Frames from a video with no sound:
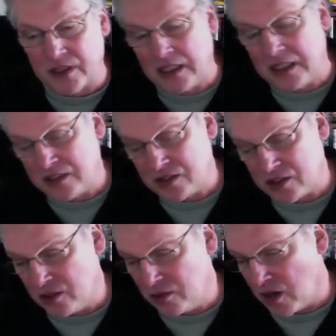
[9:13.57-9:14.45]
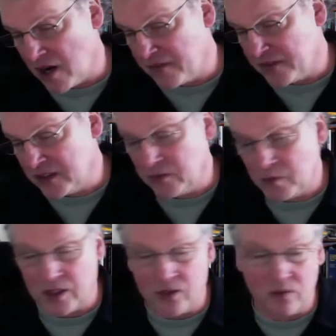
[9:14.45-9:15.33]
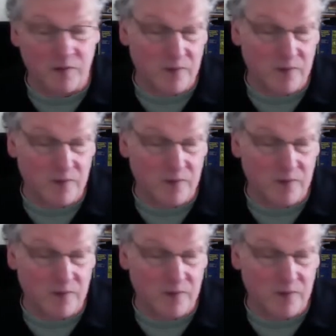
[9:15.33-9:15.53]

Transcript: And so often when you